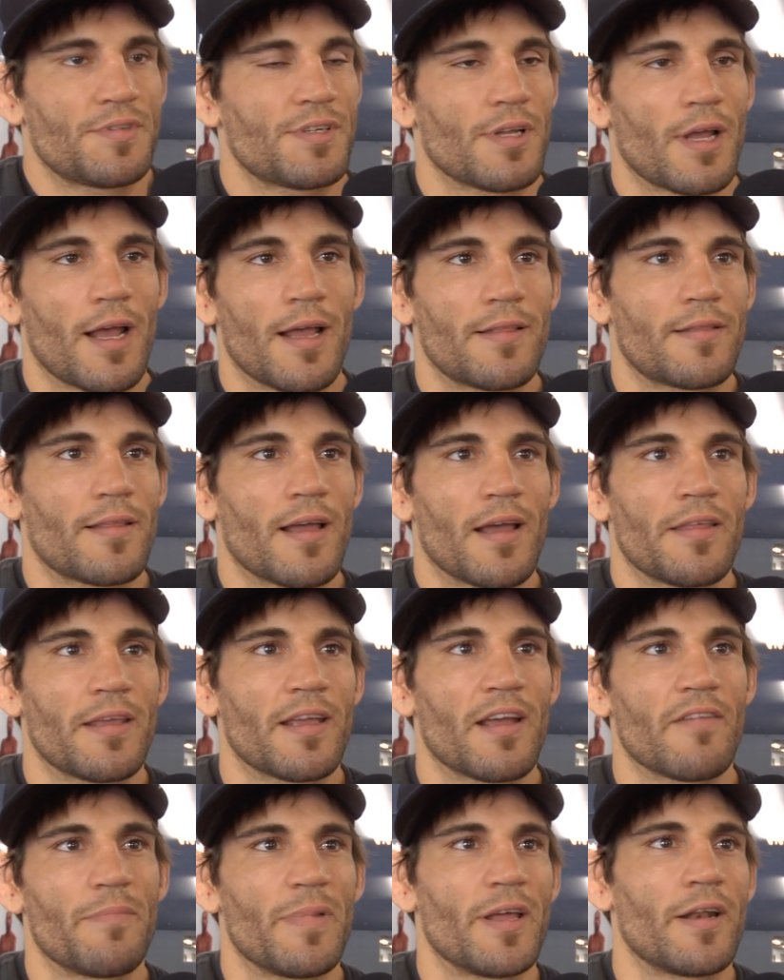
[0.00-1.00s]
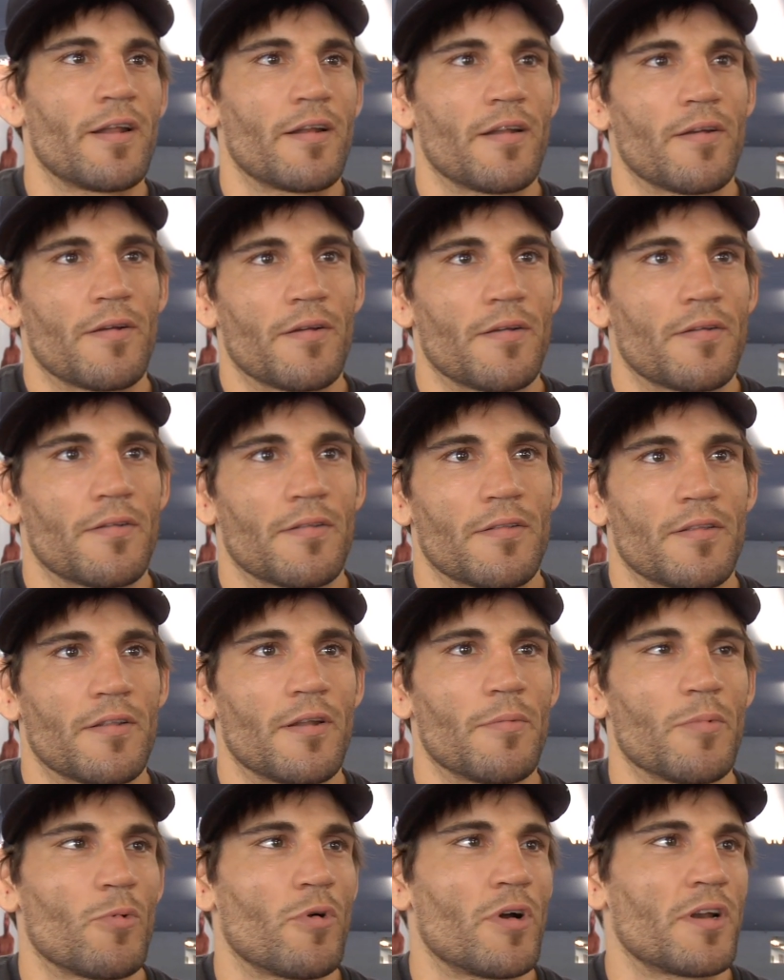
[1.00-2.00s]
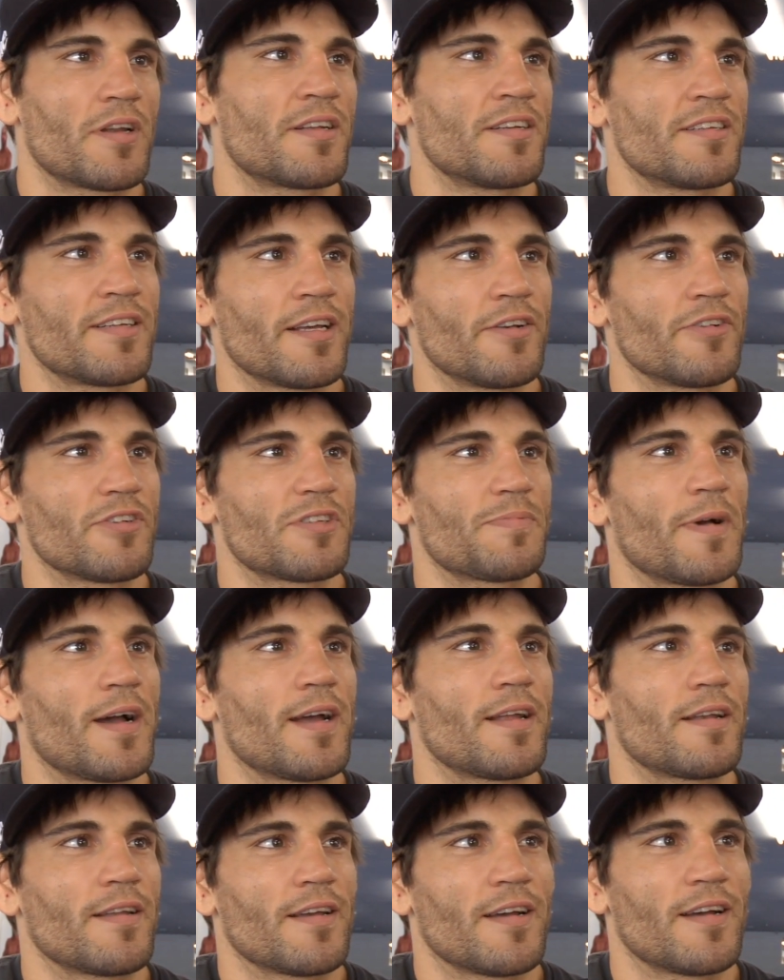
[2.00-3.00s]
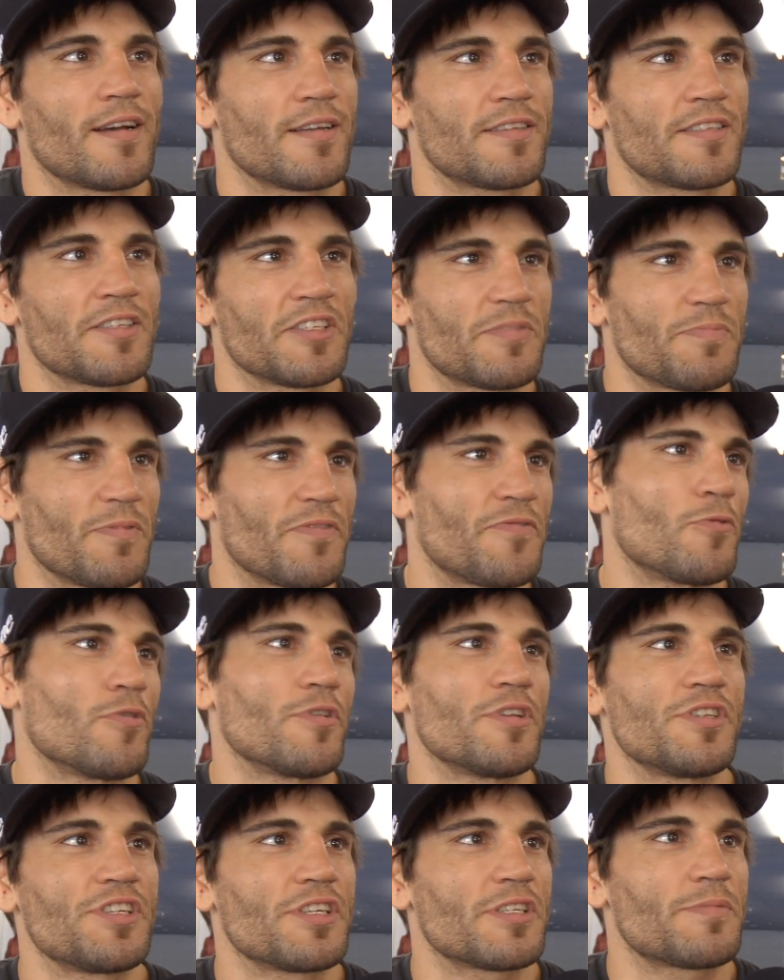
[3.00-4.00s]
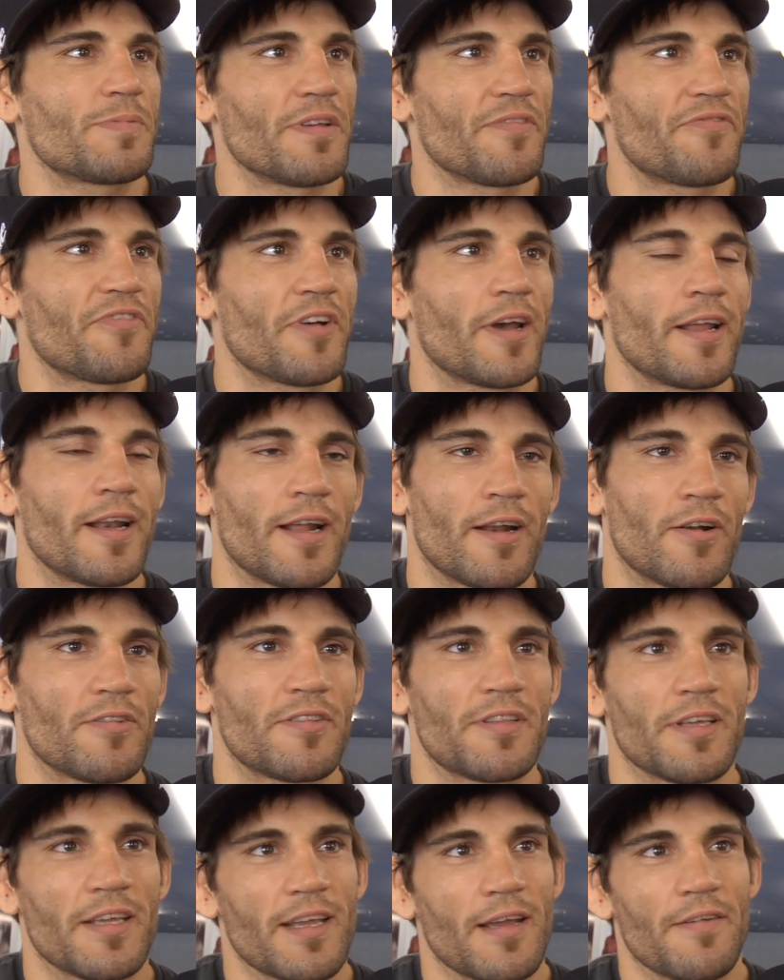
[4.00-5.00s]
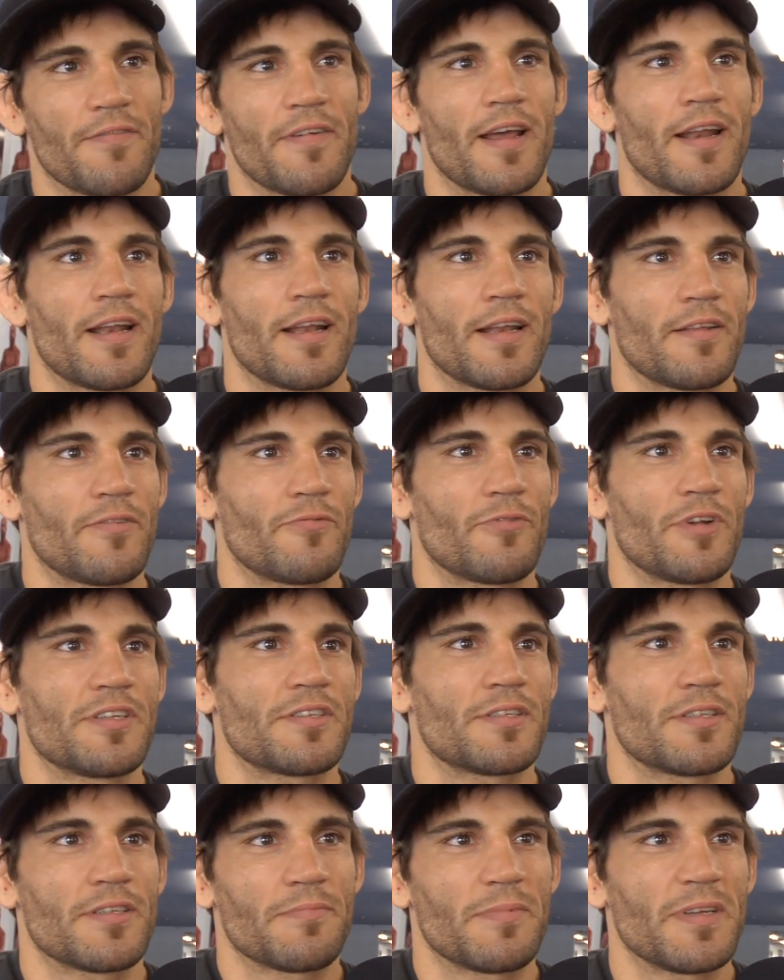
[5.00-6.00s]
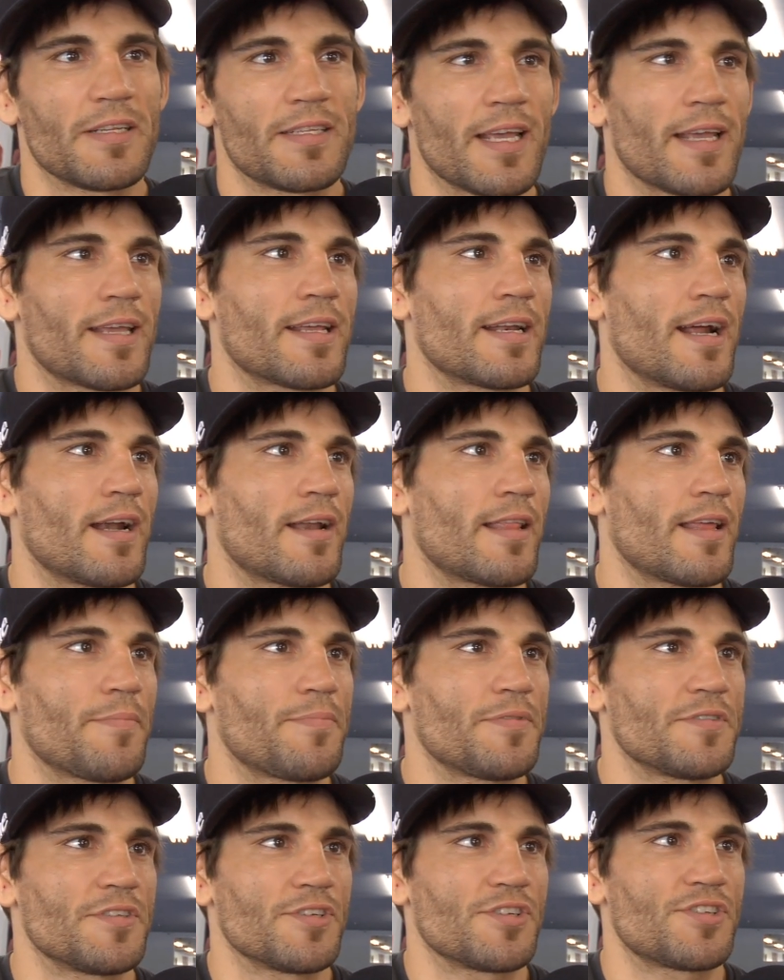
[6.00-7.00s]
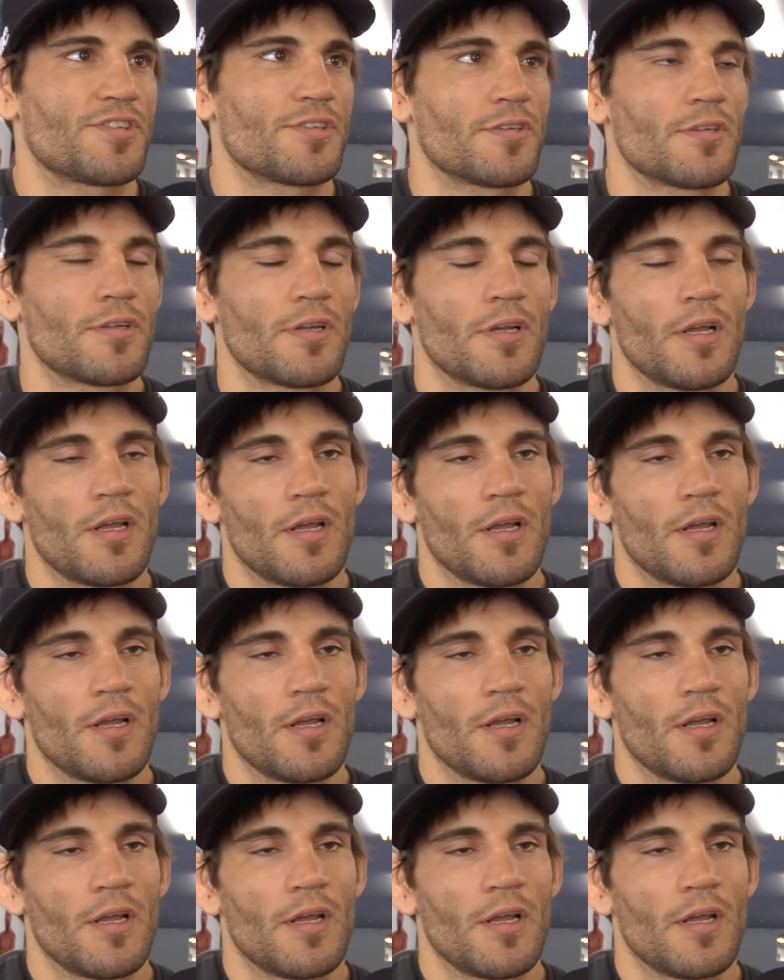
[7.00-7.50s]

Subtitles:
I think I've been in the number one contender spot since before the GSP fight. I don't think I've had any reason to be taken out of that position.